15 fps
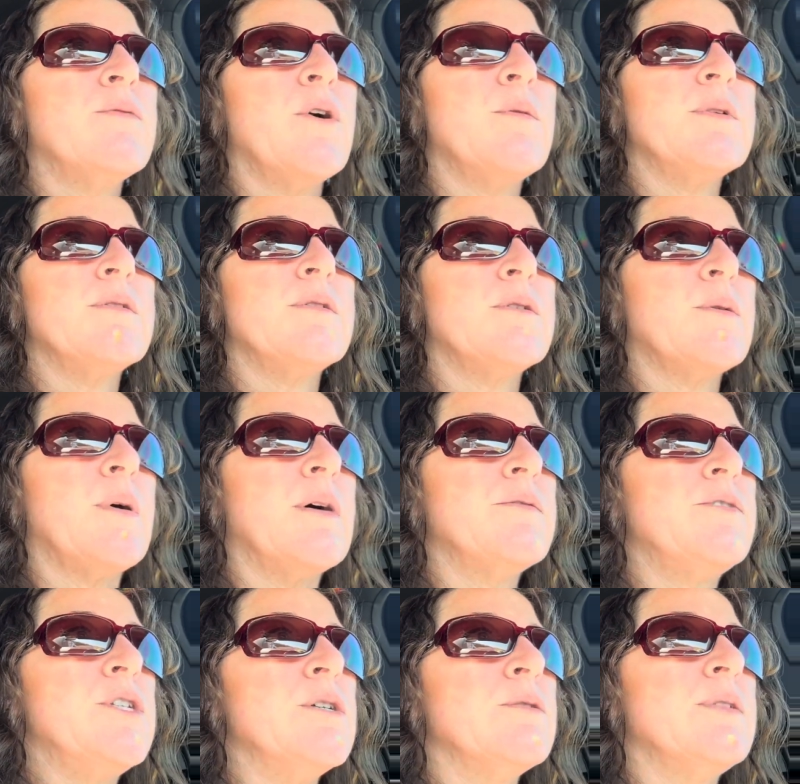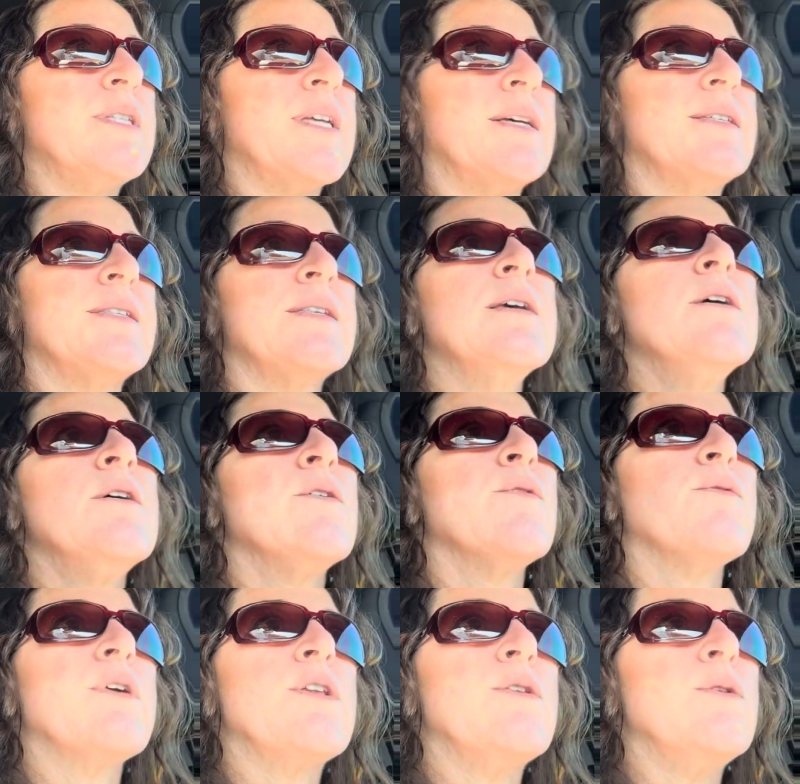Romans 12 2 says,
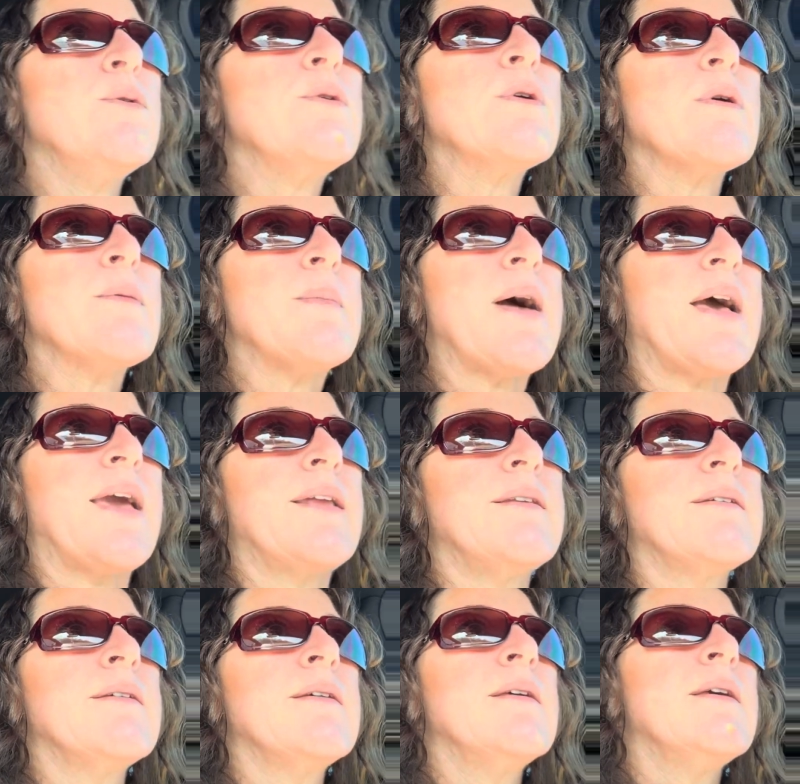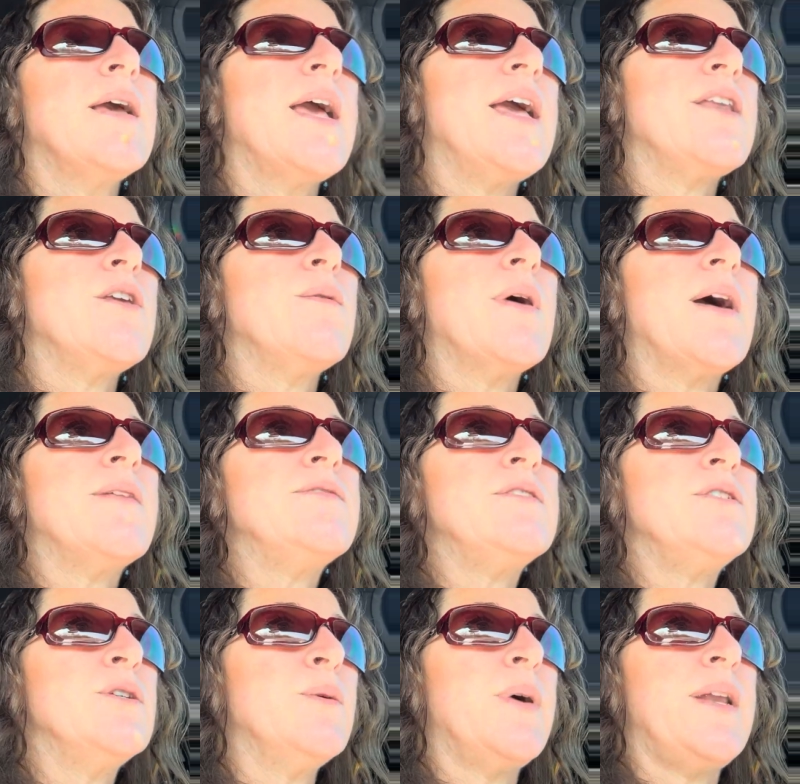renew your mind. And you have to
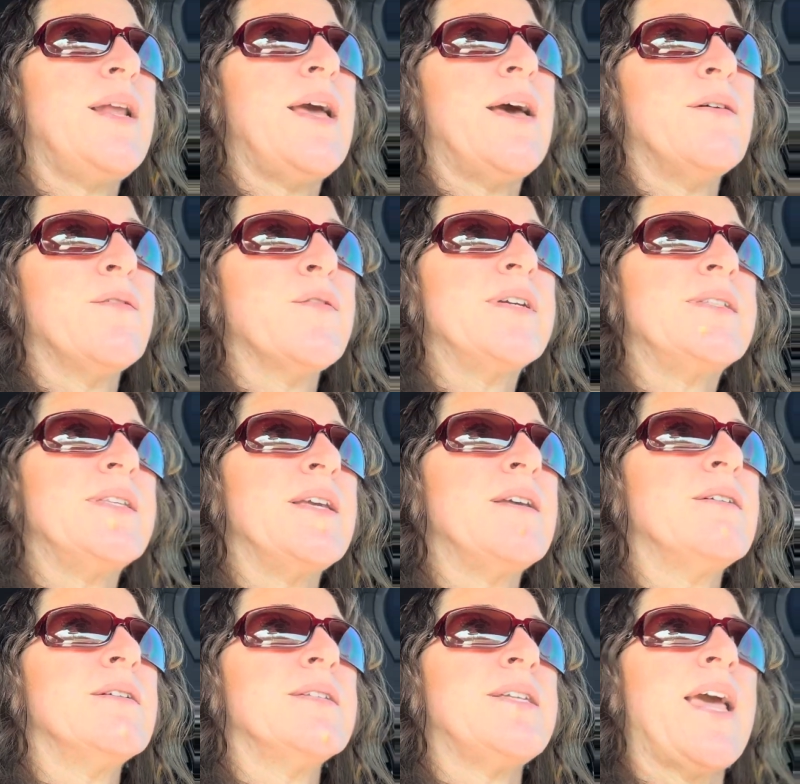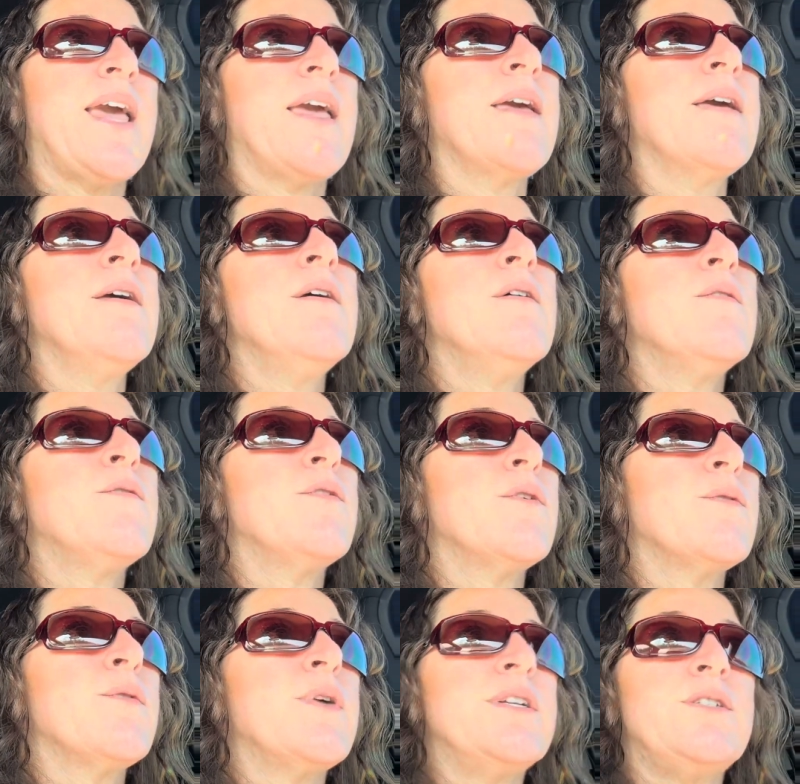do it every single day for
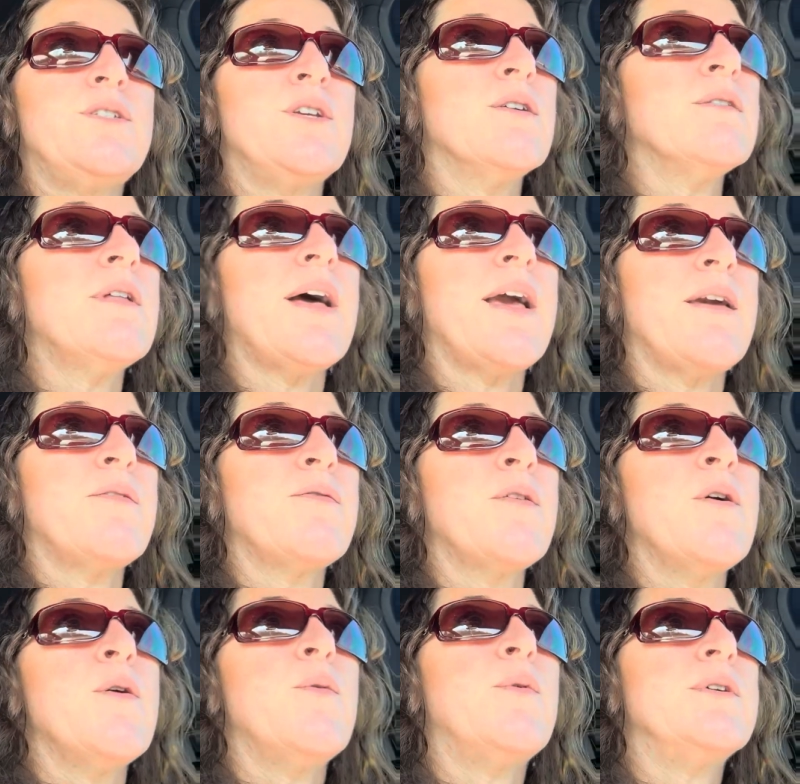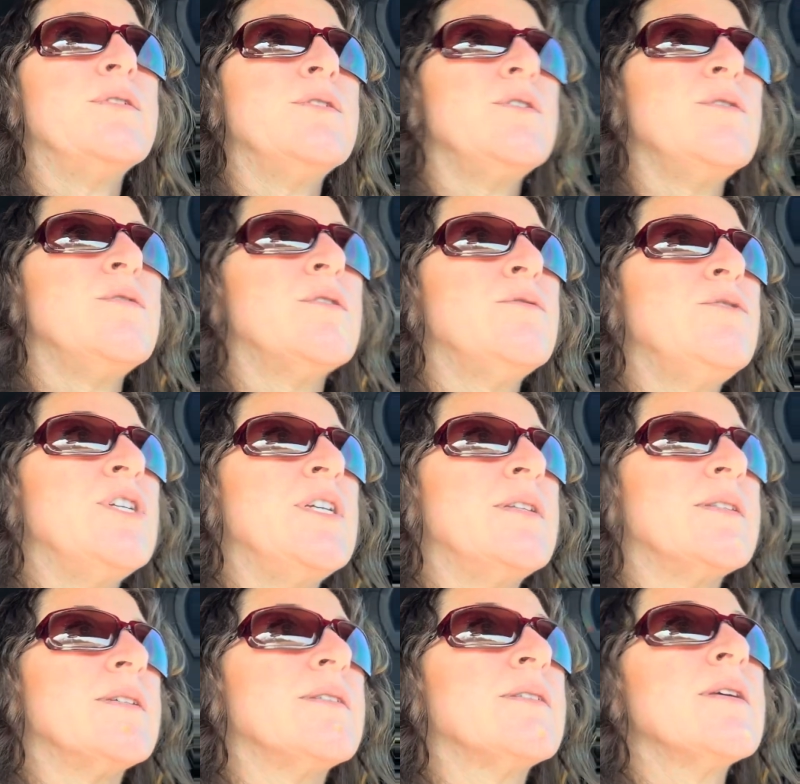the rest of your life once you know
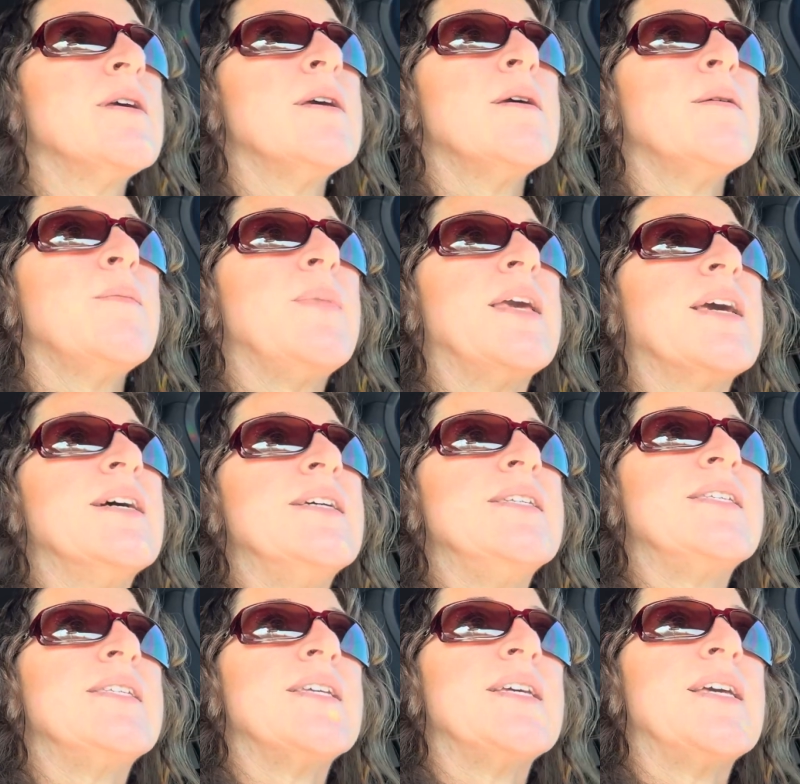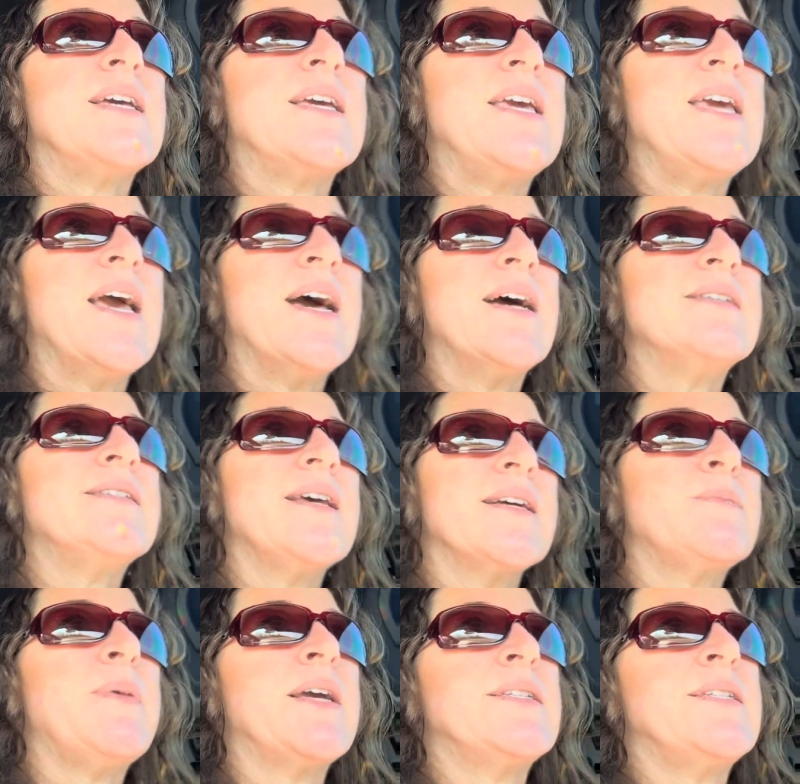Jesus because he has
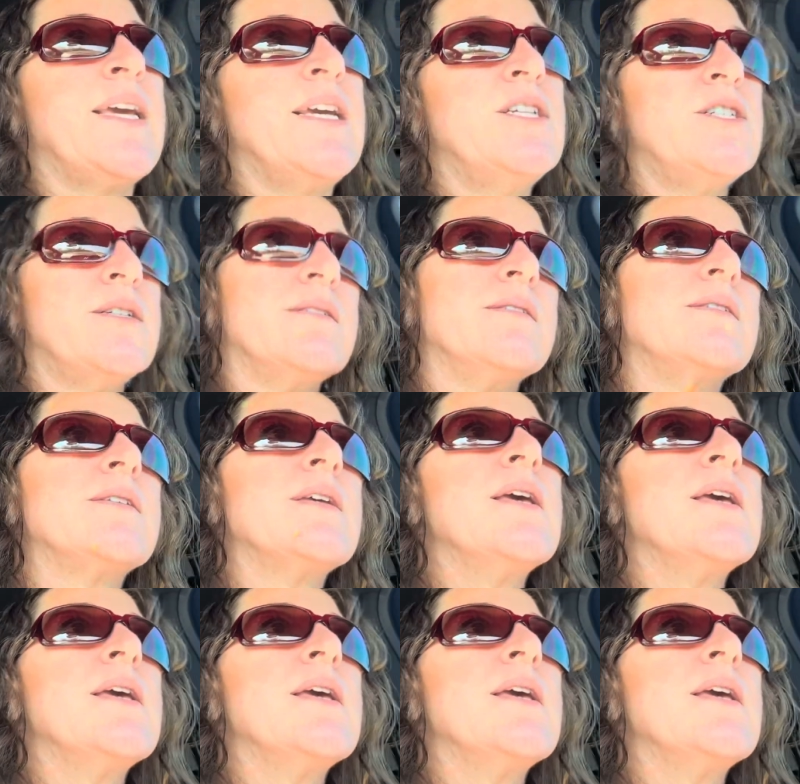expectations.